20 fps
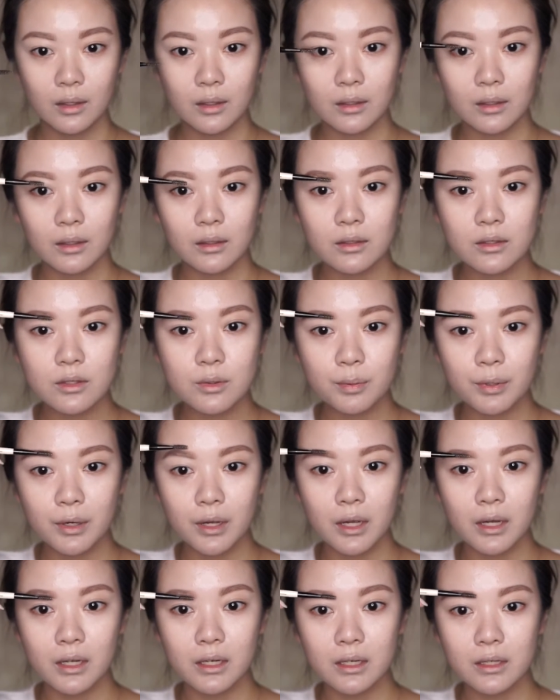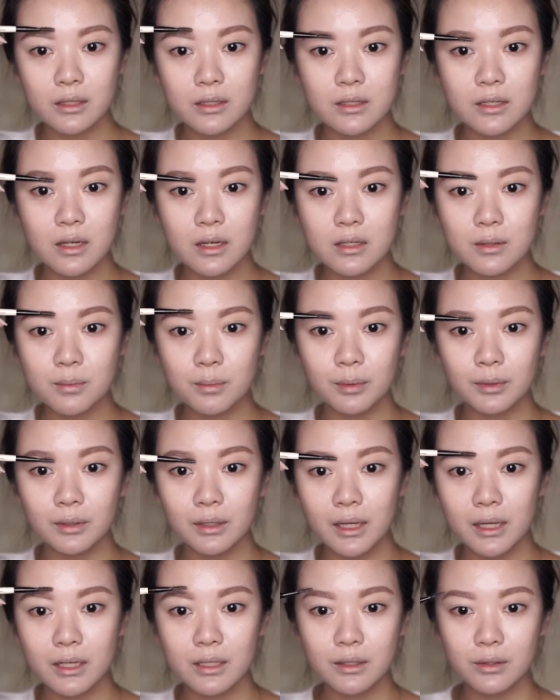Again, this product does
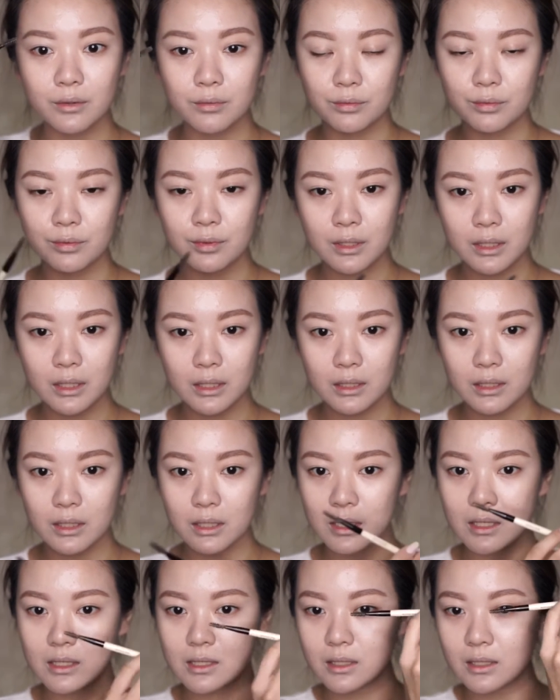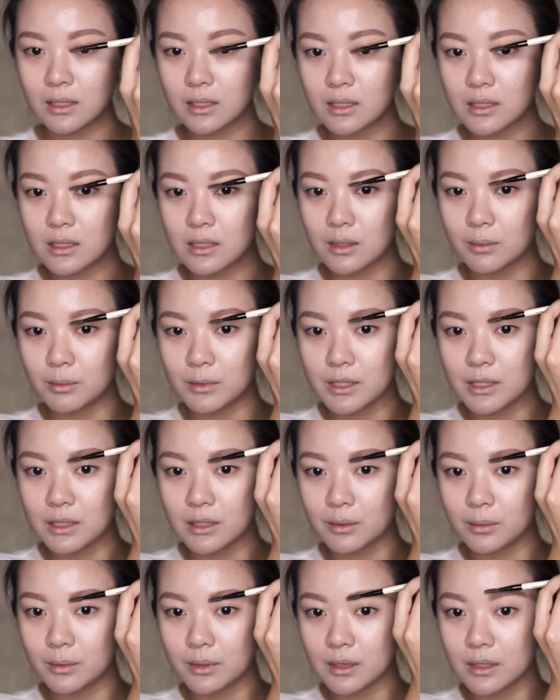blend in really easily and
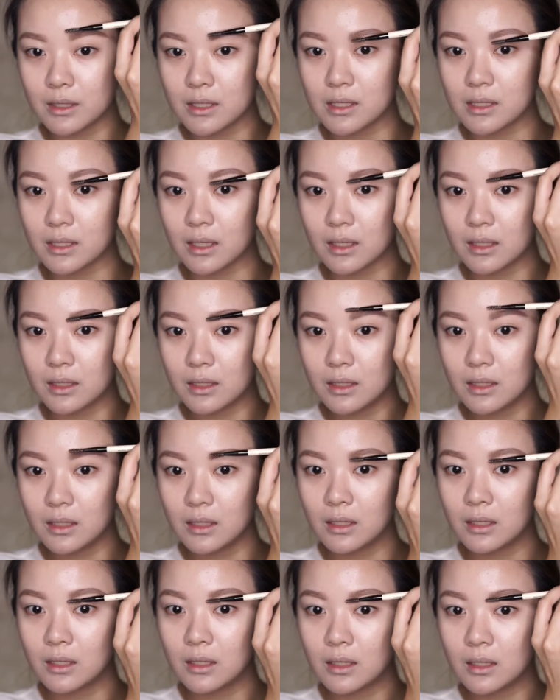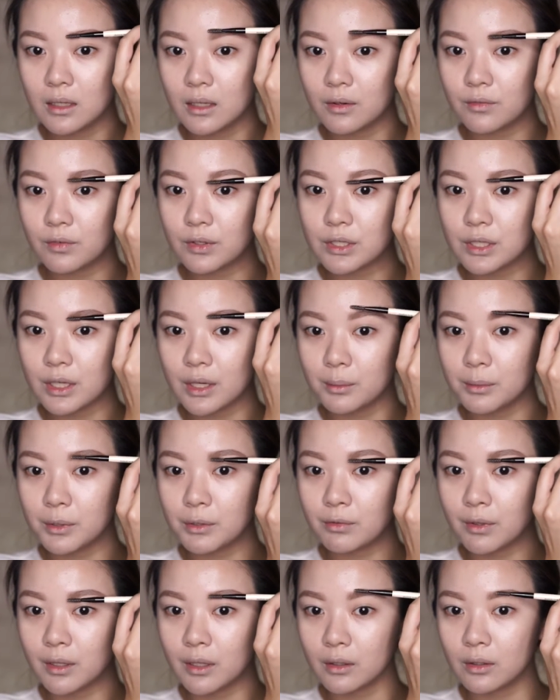seamlessly with the skin. Every time
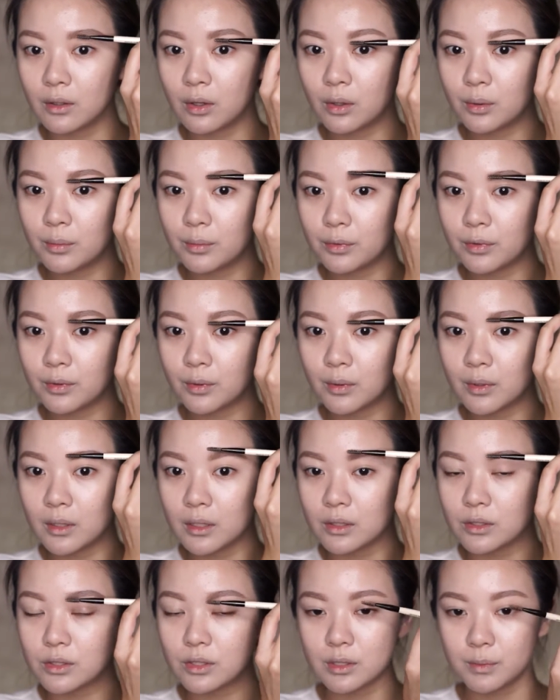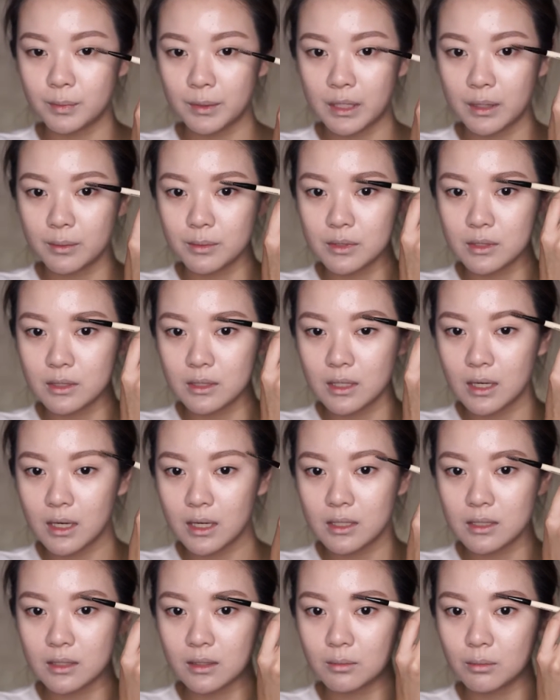you run a comb through it, it just becomes
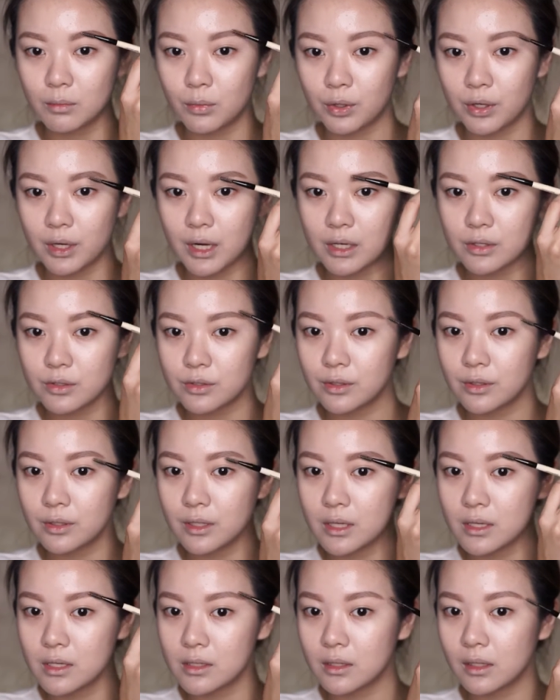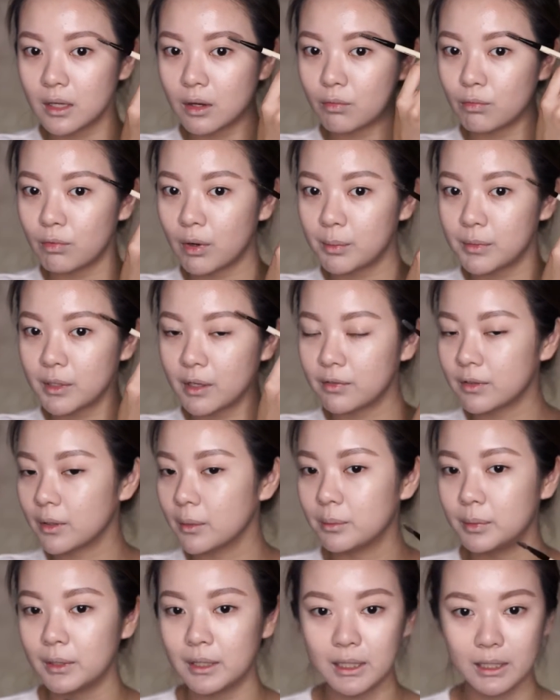nice and more natural. It doesn't get rubbed off
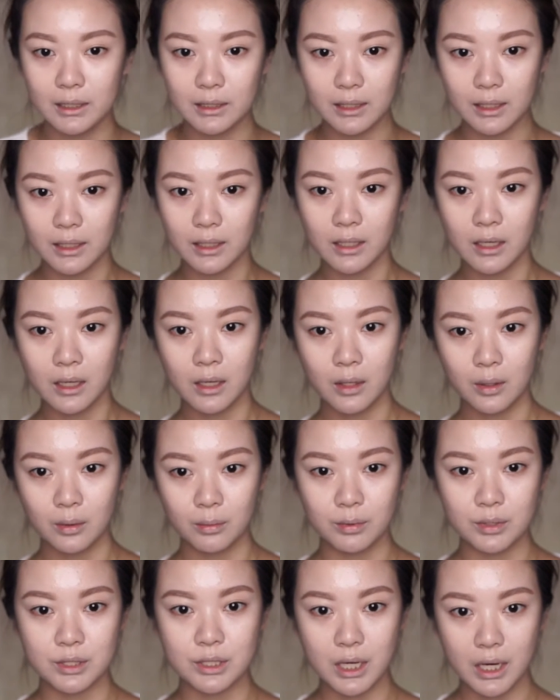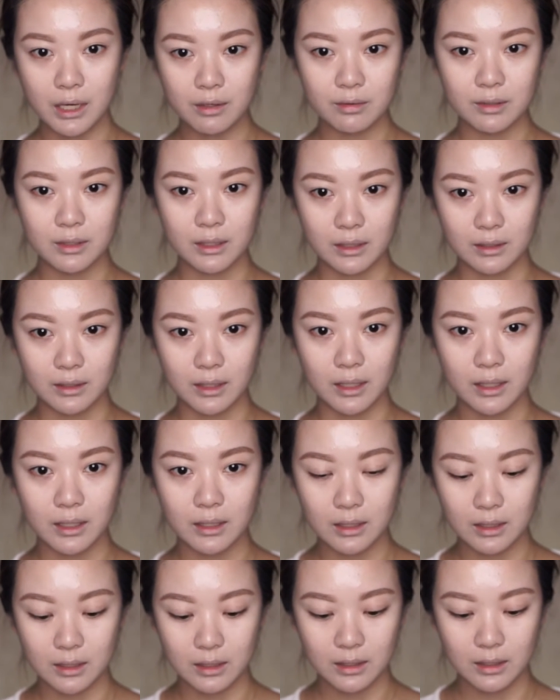completely, which I really
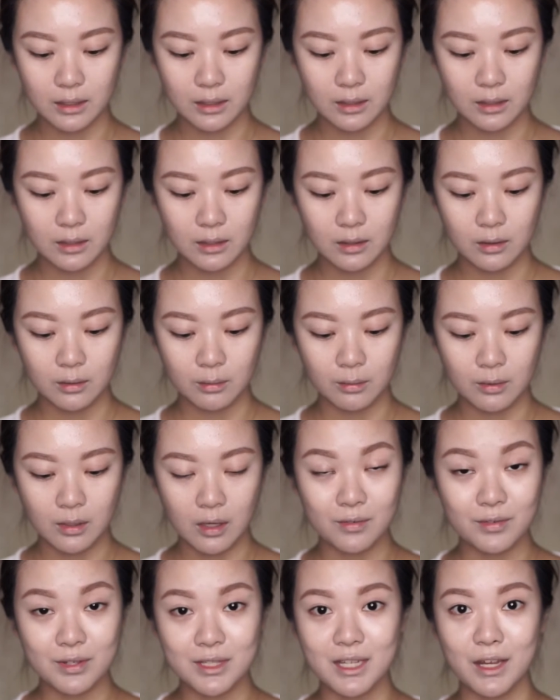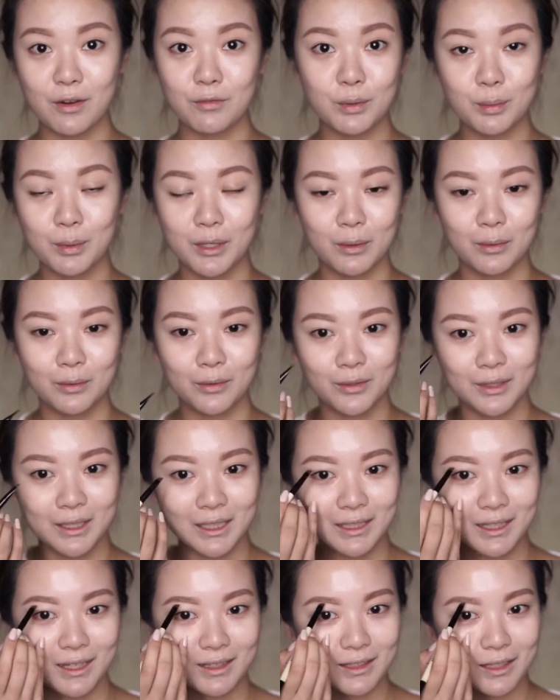like. Well, obviously everybody will
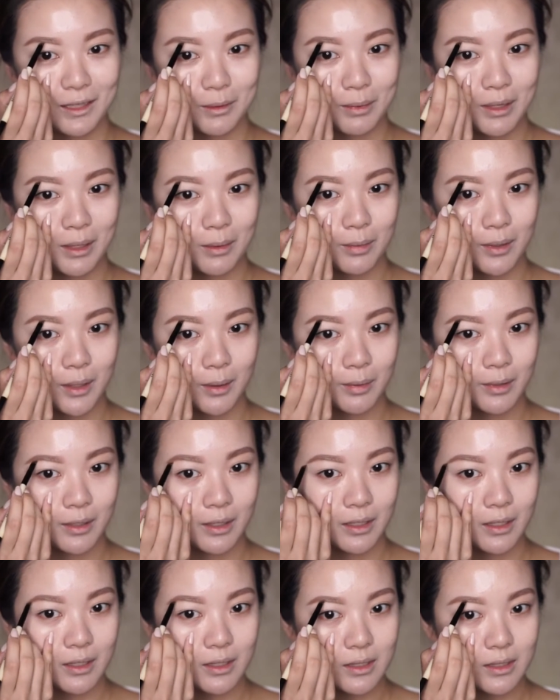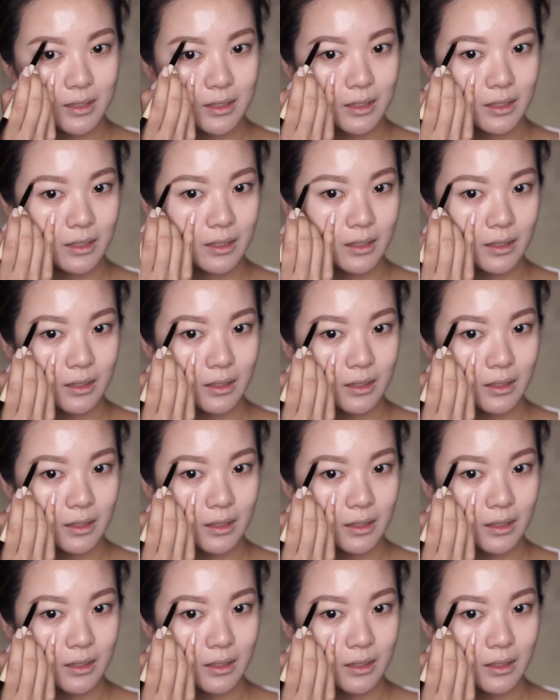really like that about brow products.